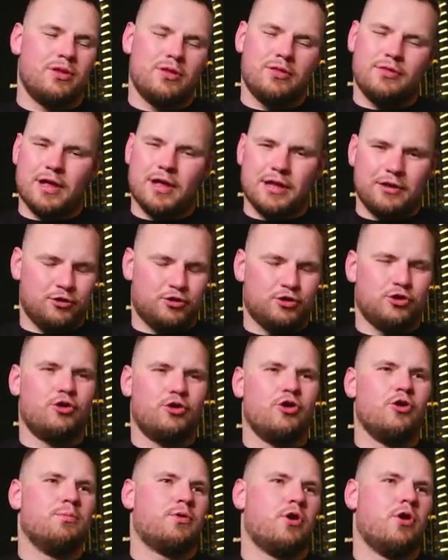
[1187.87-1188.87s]
then you should
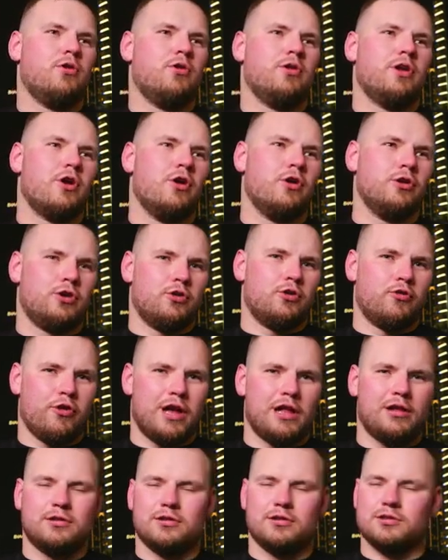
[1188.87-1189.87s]
probably go to
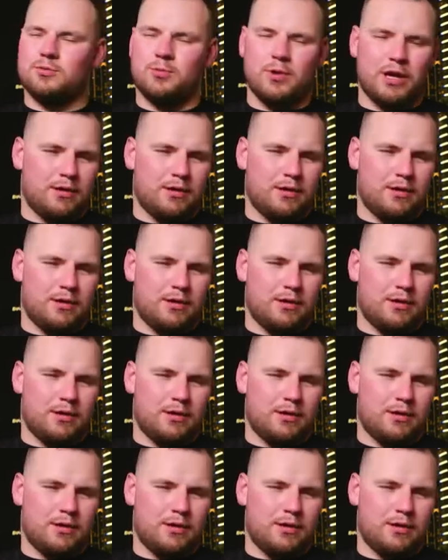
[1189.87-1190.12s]
Realtors.